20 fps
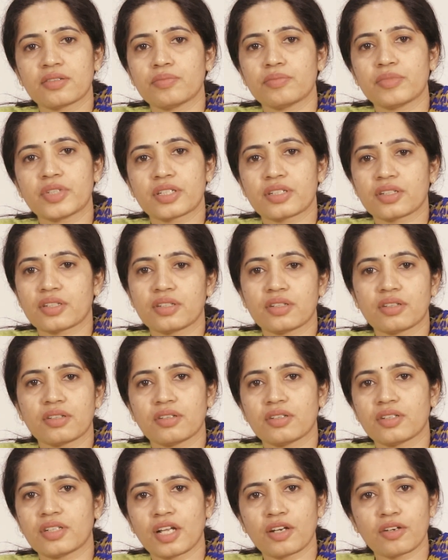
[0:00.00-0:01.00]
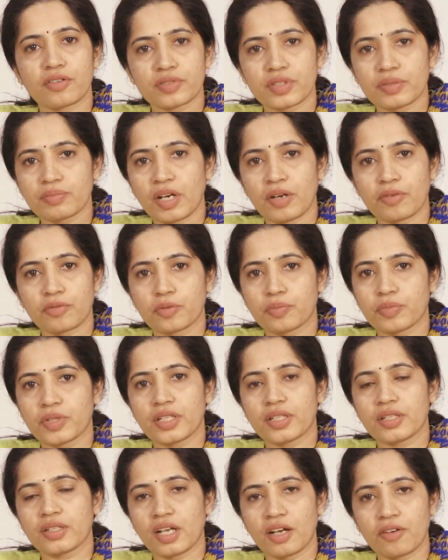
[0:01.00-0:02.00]
but none of them have
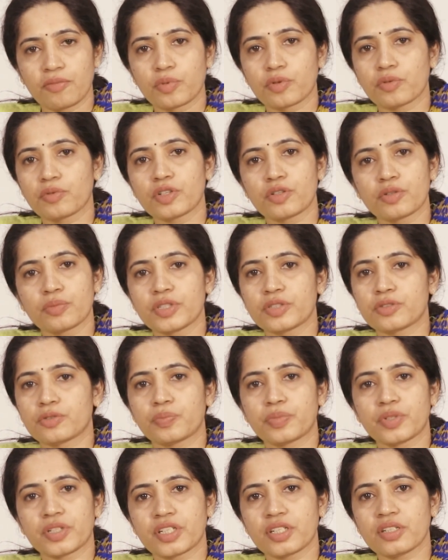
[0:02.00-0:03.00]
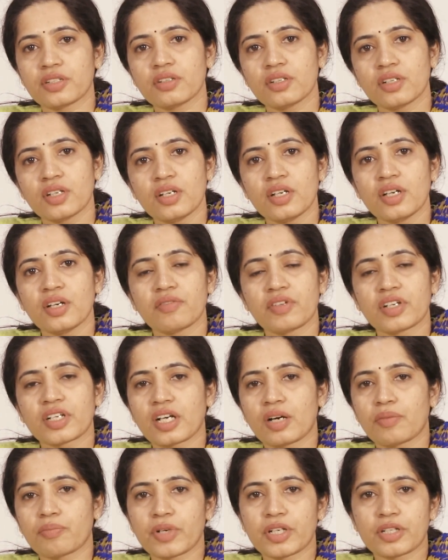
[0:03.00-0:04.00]
proven to be superior when
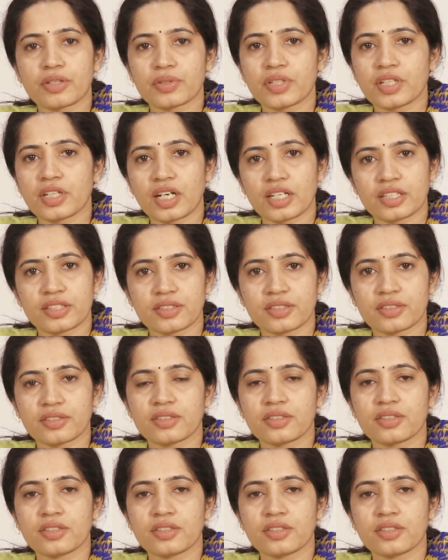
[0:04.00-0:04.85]
compared to the other.